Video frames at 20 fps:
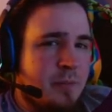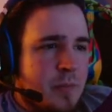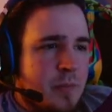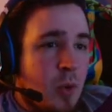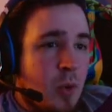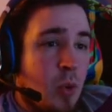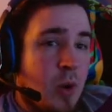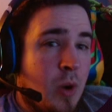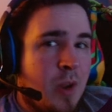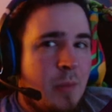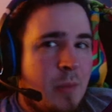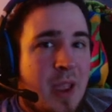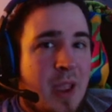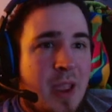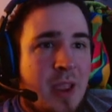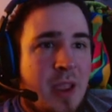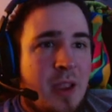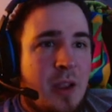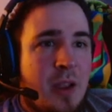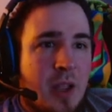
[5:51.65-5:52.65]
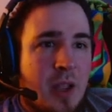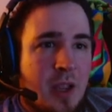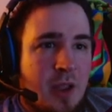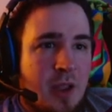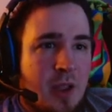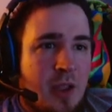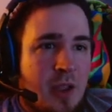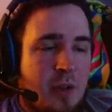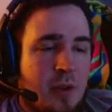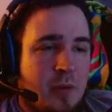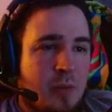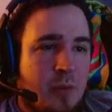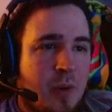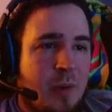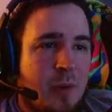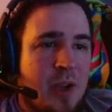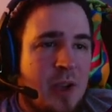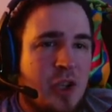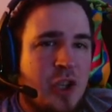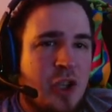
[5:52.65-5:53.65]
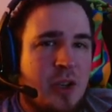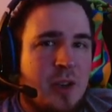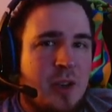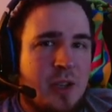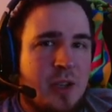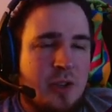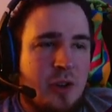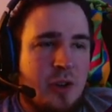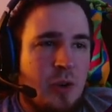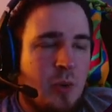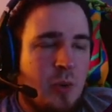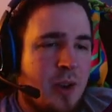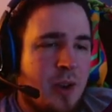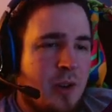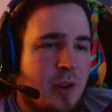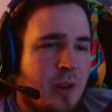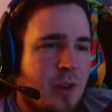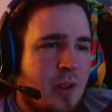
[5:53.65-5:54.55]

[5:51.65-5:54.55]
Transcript: Or I may like remesh it as a grid